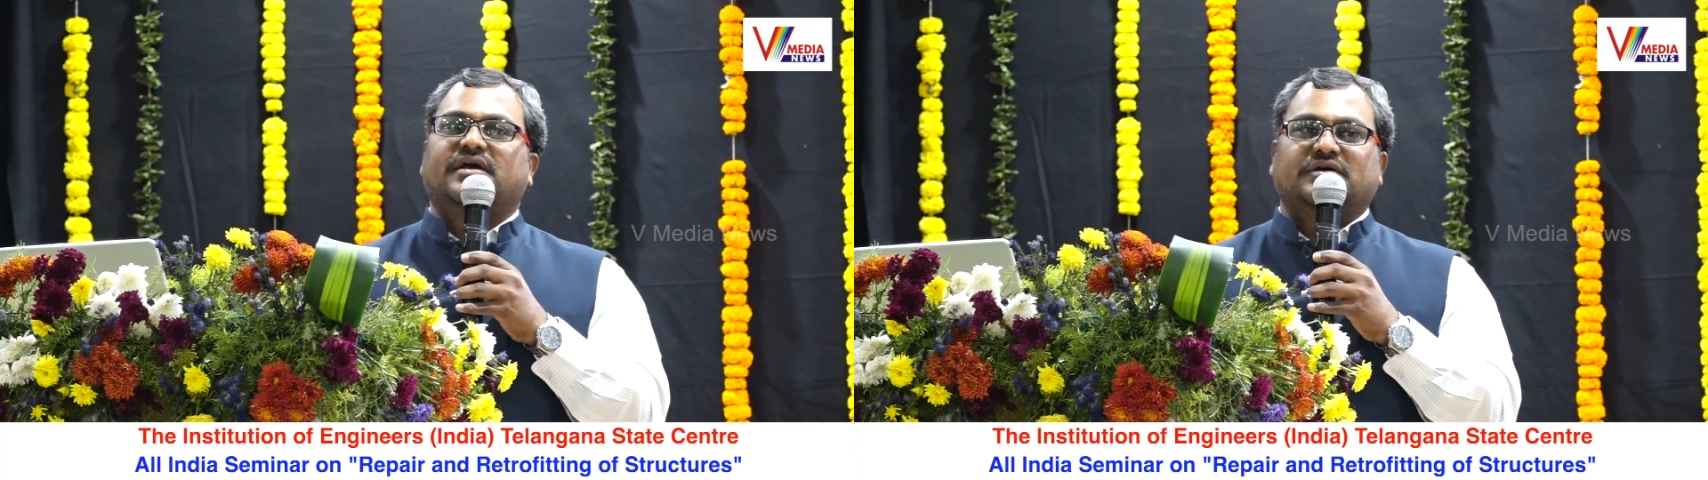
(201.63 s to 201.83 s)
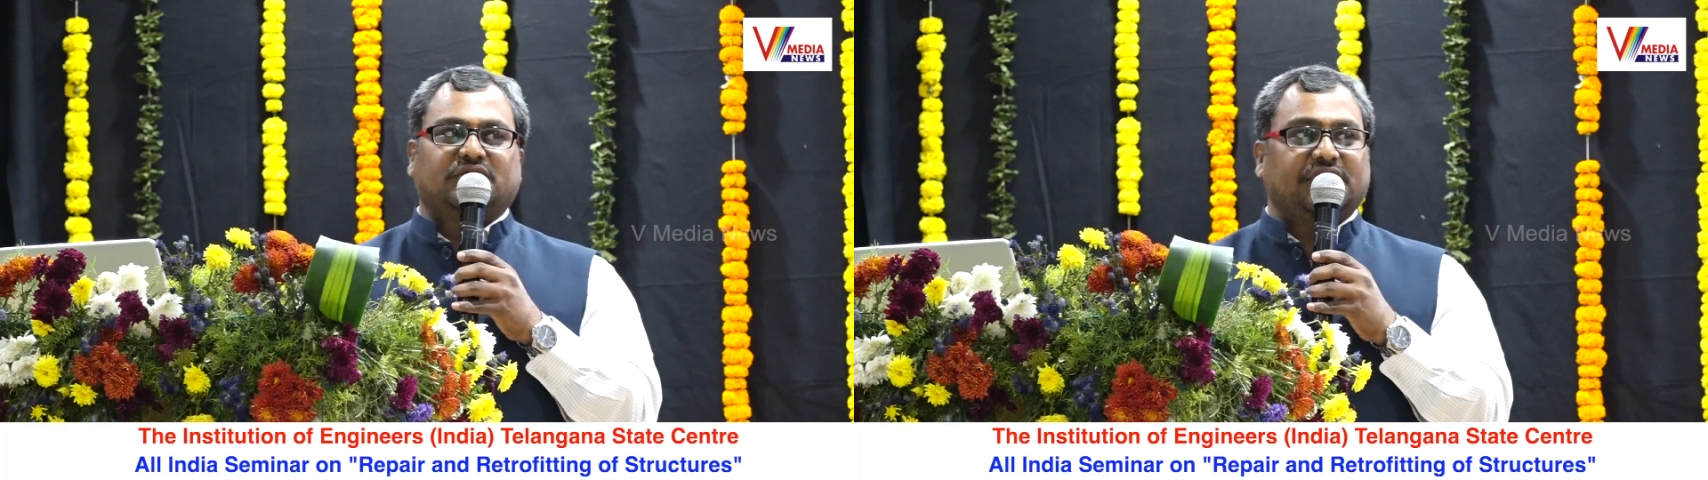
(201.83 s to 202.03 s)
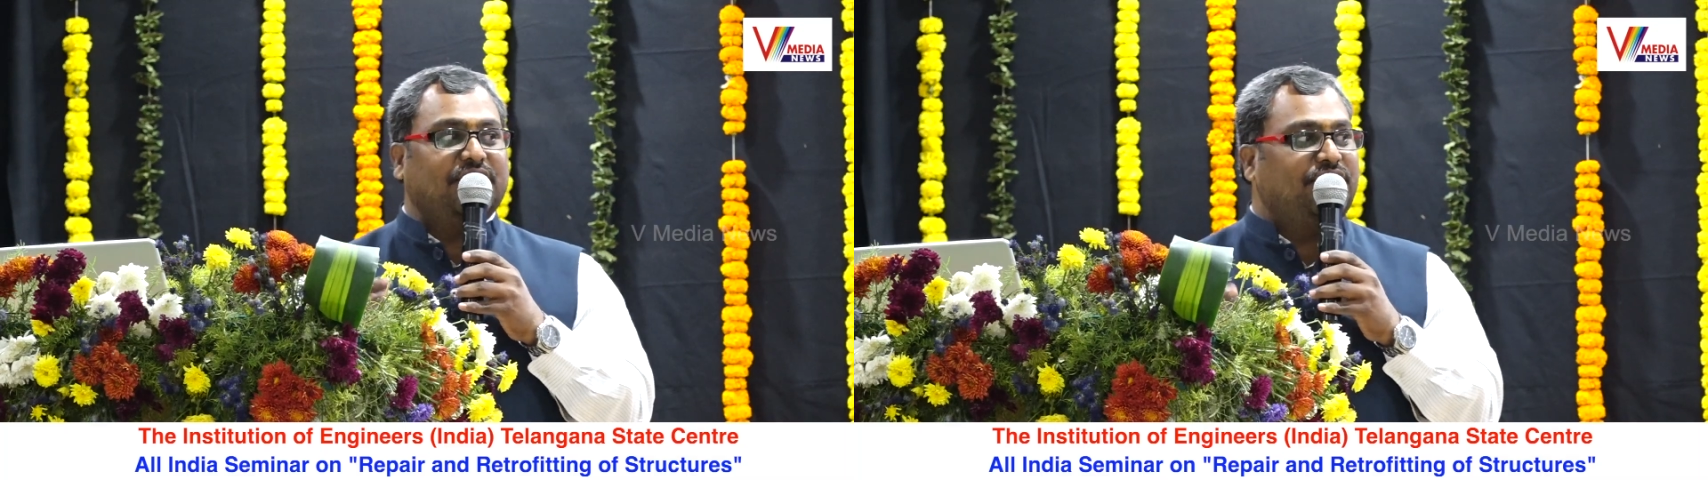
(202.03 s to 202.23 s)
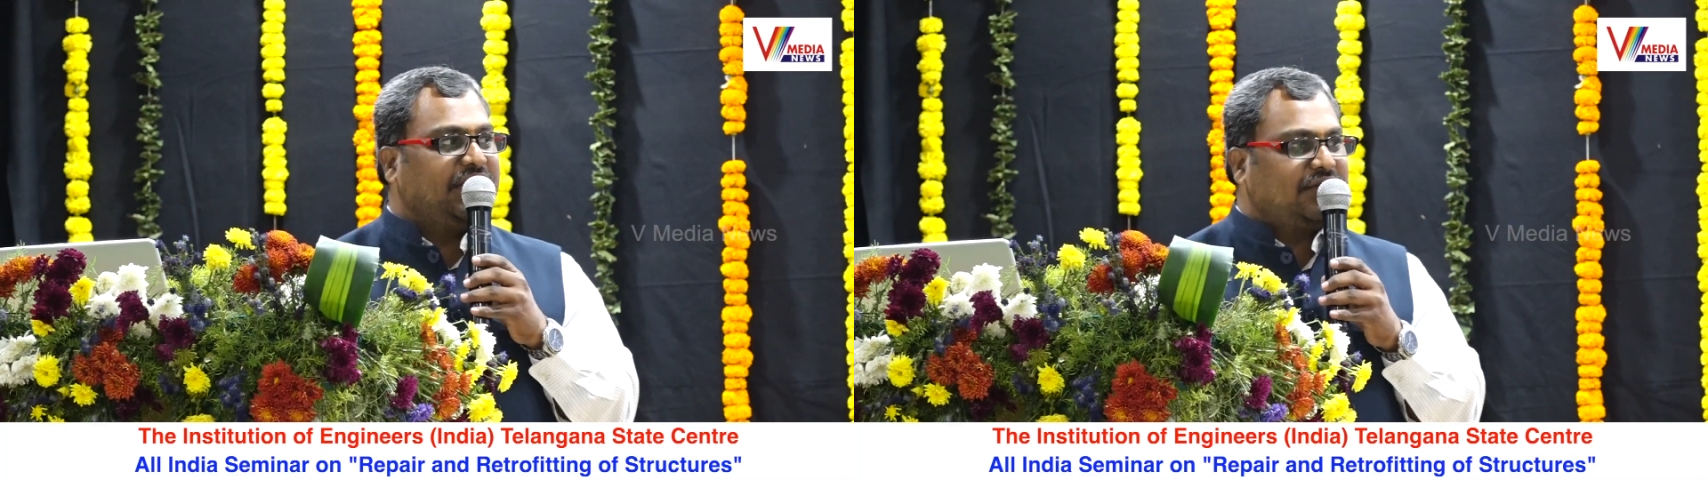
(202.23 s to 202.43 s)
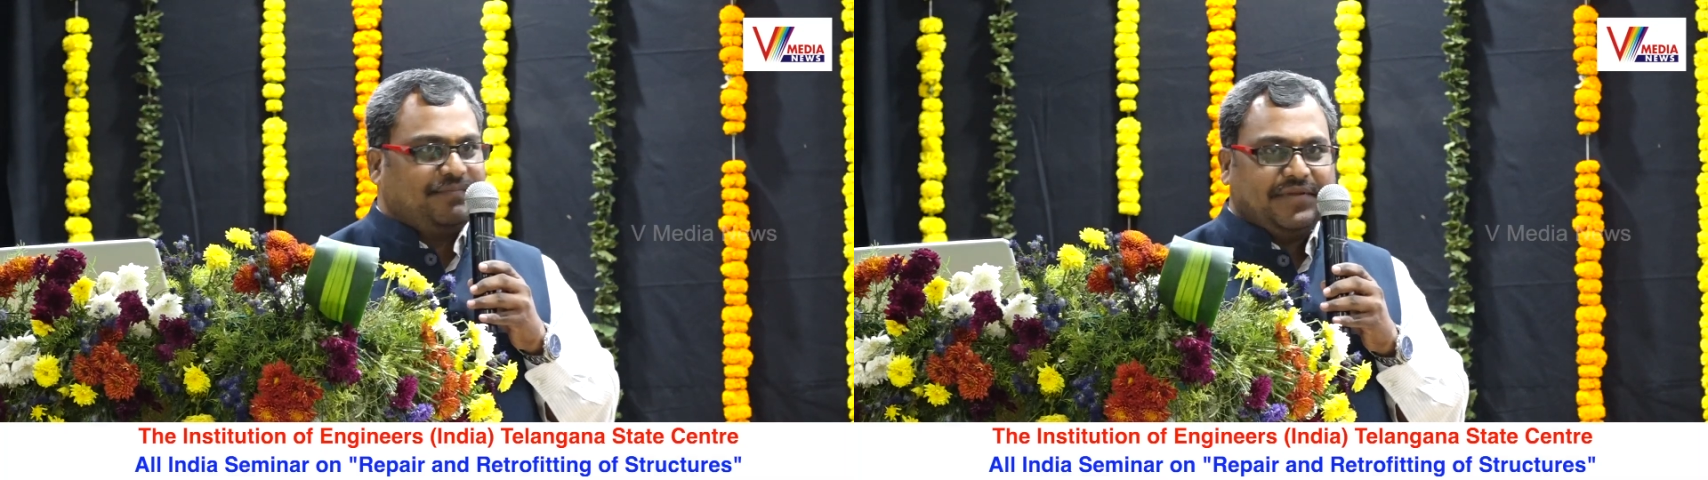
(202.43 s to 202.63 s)
So
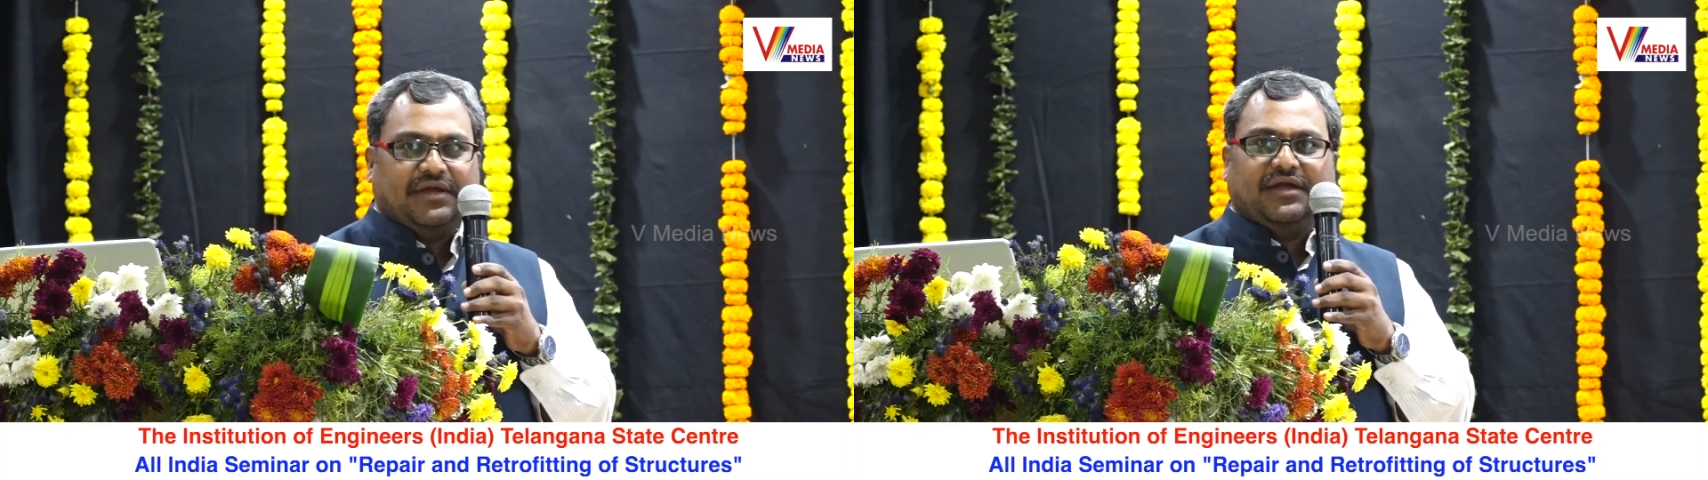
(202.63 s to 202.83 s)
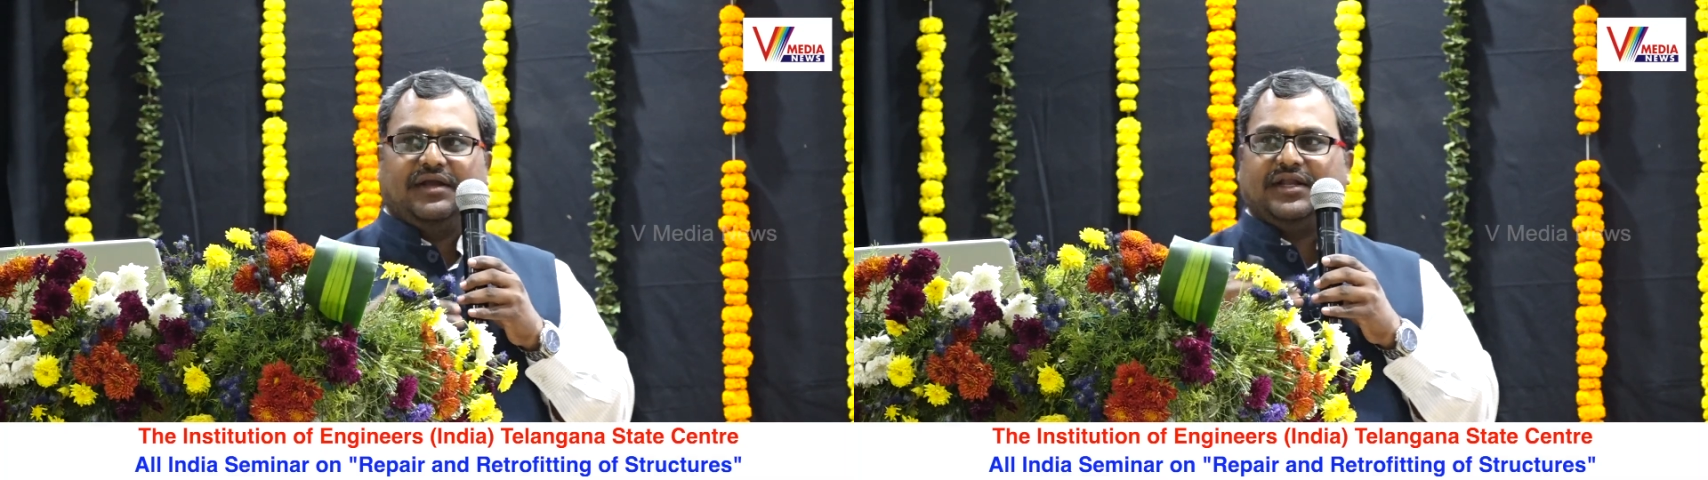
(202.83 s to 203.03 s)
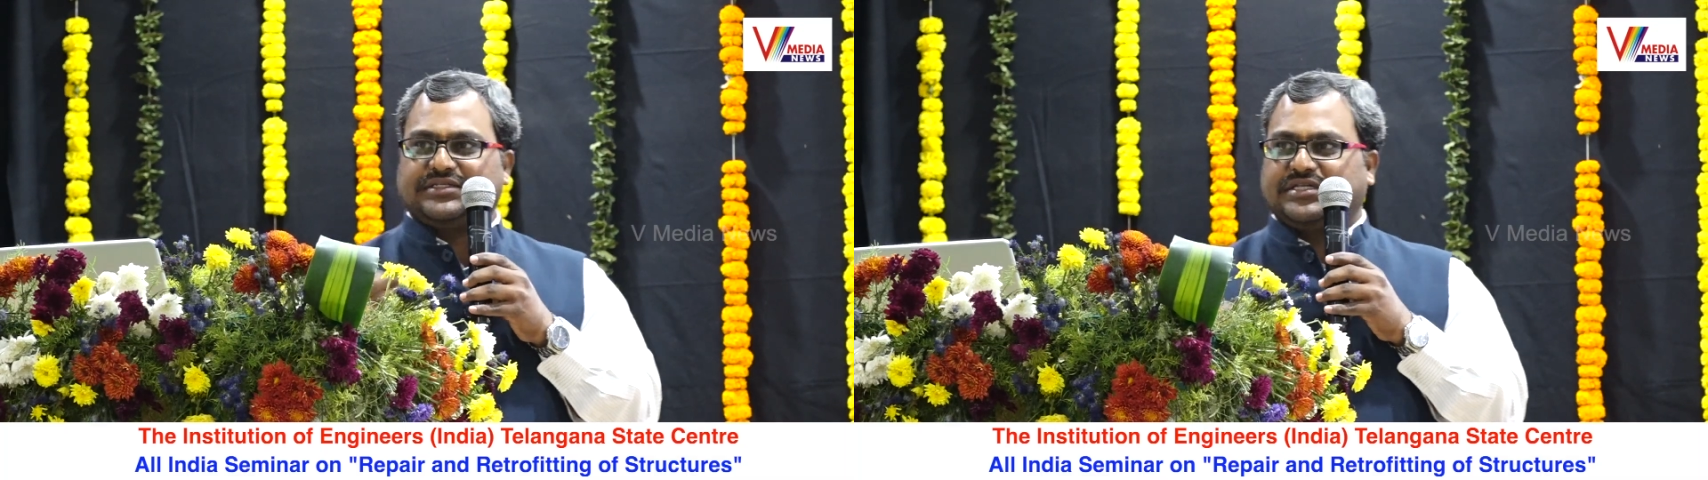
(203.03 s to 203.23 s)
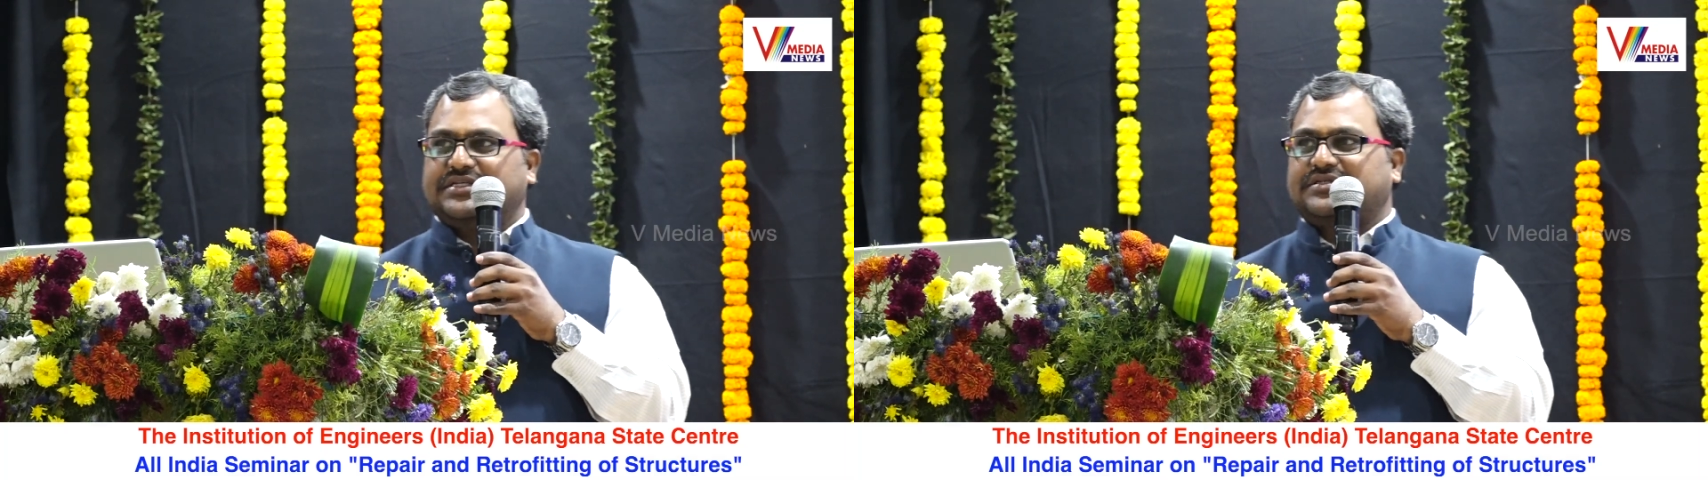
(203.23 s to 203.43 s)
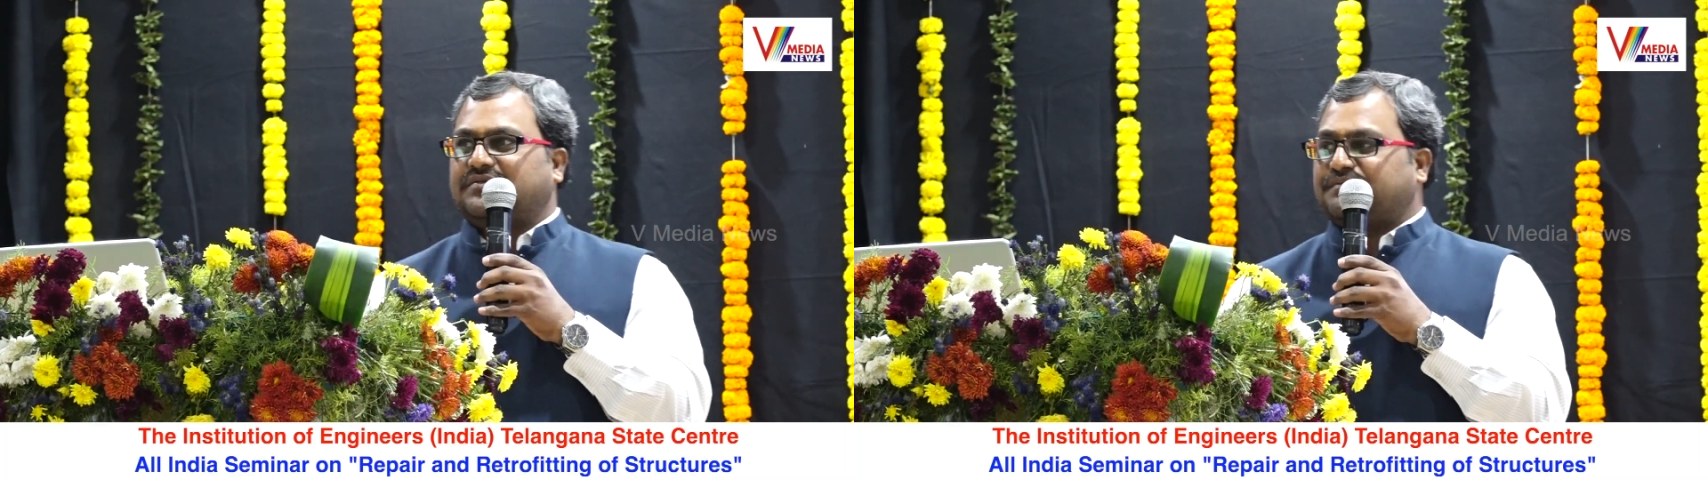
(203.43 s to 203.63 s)
every industries